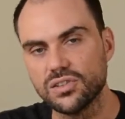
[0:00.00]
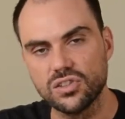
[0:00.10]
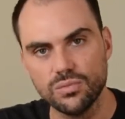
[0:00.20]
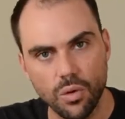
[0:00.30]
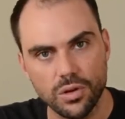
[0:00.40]

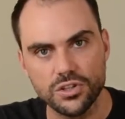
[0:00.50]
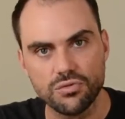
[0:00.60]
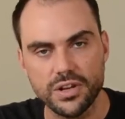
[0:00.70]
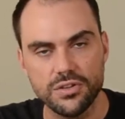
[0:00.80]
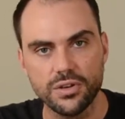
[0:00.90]
smallest
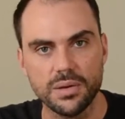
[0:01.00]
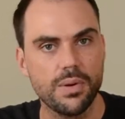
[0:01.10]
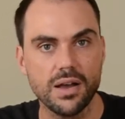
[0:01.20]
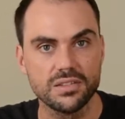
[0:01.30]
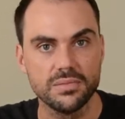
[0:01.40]
rig you can
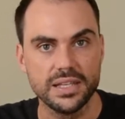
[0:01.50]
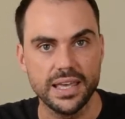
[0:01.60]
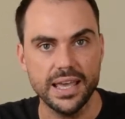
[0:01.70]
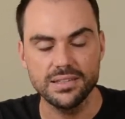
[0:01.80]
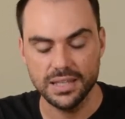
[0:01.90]
possibly
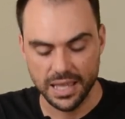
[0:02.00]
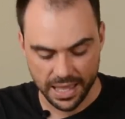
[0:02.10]
get.